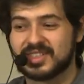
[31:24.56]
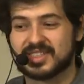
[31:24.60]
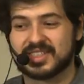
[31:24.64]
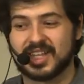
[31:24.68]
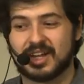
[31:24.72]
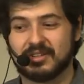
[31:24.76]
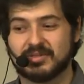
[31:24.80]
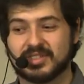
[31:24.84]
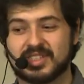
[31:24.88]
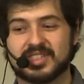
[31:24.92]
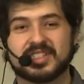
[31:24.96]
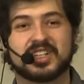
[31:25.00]

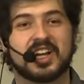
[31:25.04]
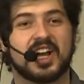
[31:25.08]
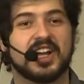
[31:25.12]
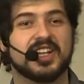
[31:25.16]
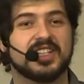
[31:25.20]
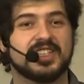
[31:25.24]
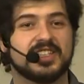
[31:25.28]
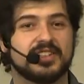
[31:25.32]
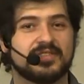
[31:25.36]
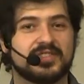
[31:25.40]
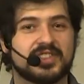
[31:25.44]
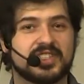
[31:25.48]
sounds
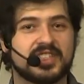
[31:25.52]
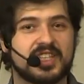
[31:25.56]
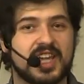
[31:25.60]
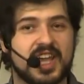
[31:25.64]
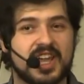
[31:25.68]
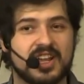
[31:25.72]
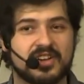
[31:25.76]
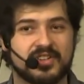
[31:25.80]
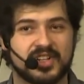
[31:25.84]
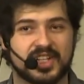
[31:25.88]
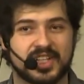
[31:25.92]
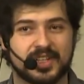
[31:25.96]
kind of
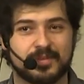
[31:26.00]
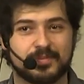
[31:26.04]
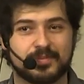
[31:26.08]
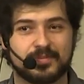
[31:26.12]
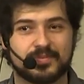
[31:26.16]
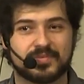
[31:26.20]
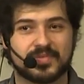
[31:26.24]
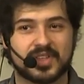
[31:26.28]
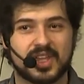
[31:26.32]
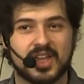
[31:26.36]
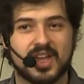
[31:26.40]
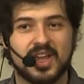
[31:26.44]
scary.
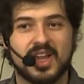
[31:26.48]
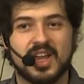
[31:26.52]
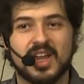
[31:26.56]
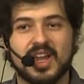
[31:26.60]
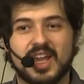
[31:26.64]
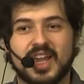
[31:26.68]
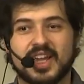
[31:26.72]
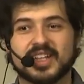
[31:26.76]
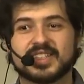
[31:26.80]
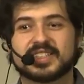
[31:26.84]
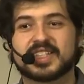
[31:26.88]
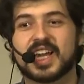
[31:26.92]

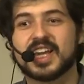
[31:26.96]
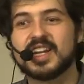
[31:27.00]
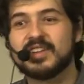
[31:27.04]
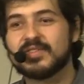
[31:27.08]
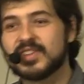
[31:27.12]
It's kind